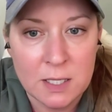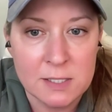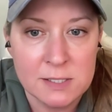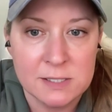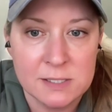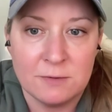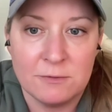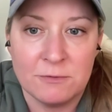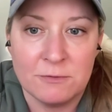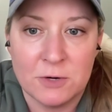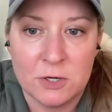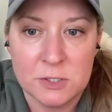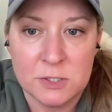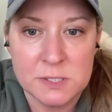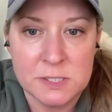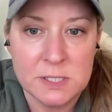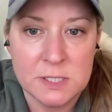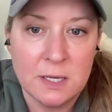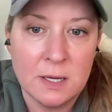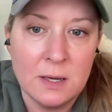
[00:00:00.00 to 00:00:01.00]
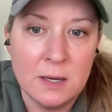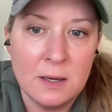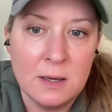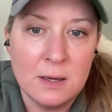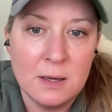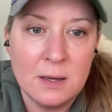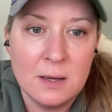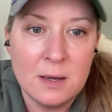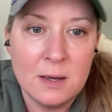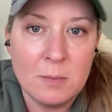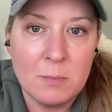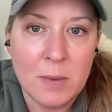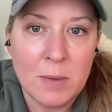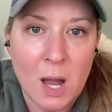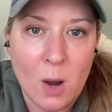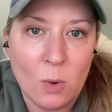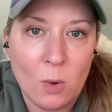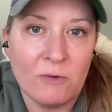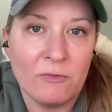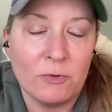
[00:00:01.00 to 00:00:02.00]
is the first
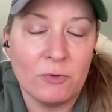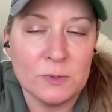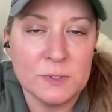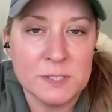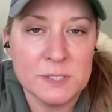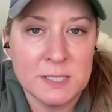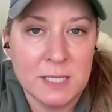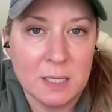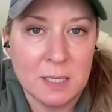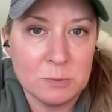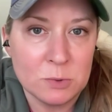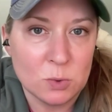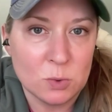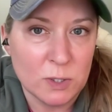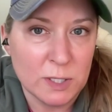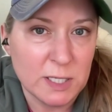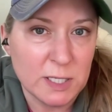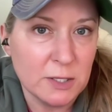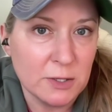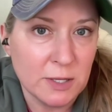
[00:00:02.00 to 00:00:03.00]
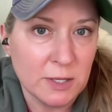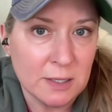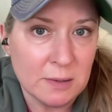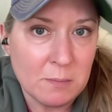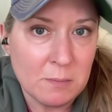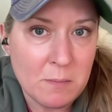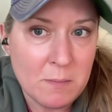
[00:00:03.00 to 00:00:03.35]
powerful step toward healing.